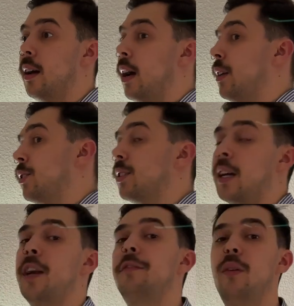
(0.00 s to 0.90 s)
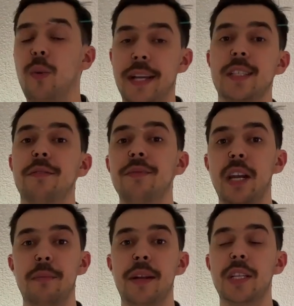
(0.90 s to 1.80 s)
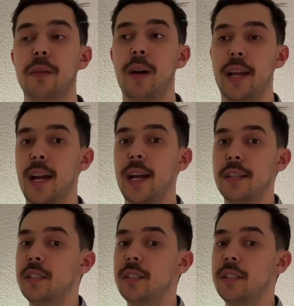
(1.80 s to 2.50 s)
that's just kind of a waste of filament in my eyes.